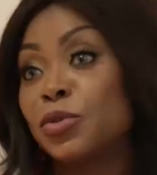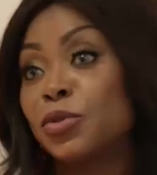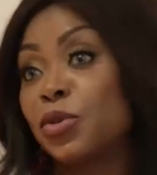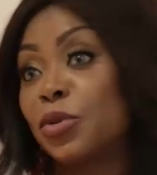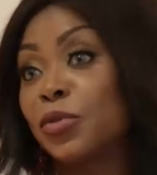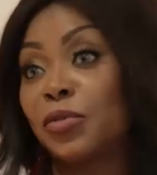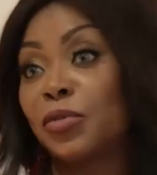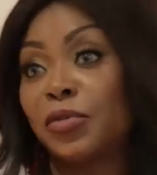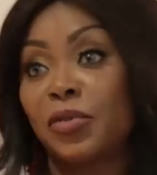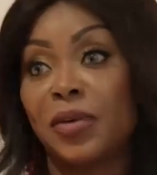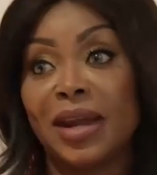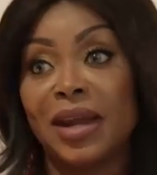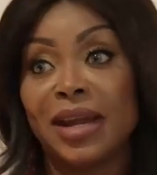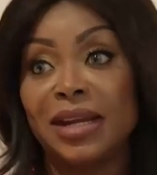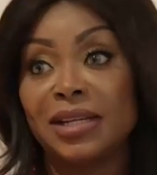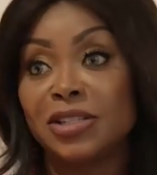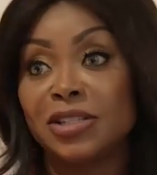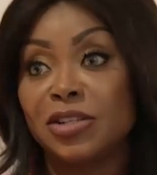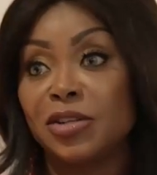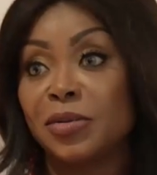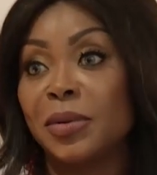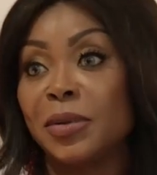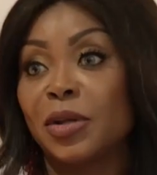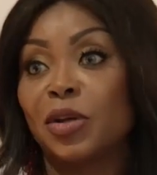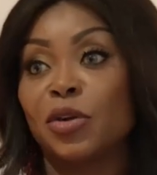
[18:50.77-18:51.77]
you're afraid
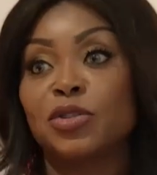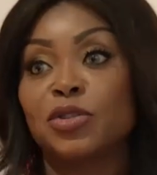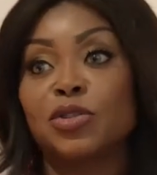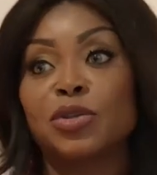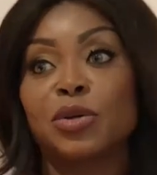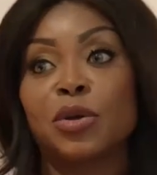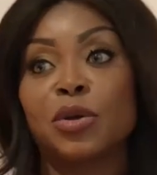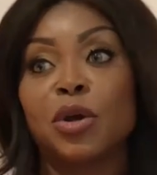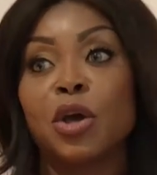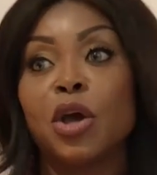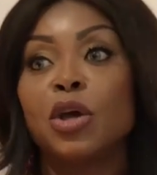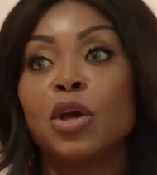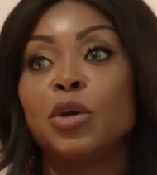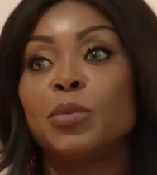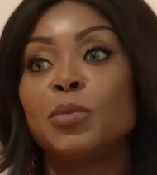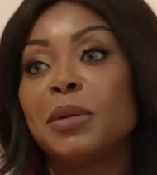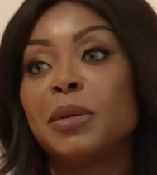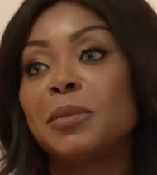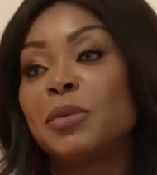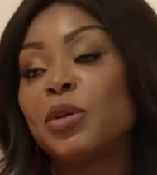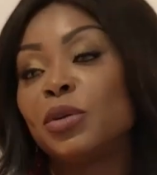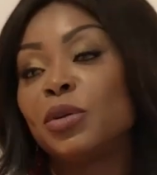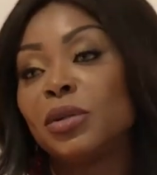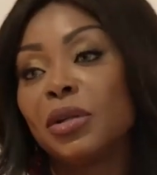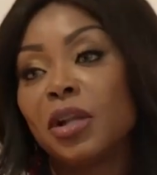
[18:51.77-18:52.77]
to because
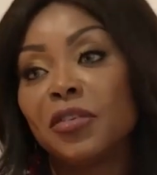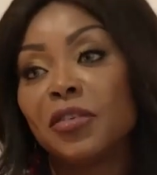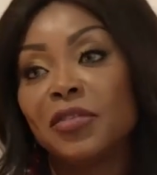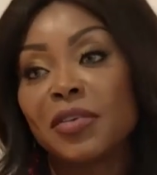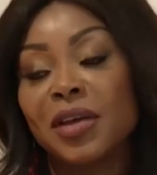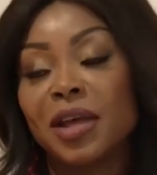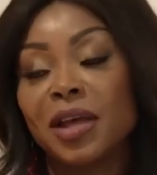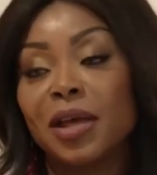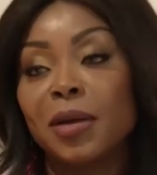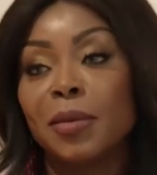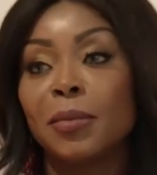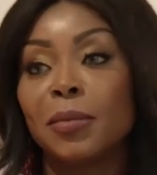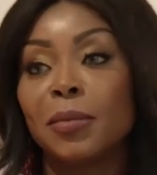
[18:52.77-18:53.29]
maybe you love him.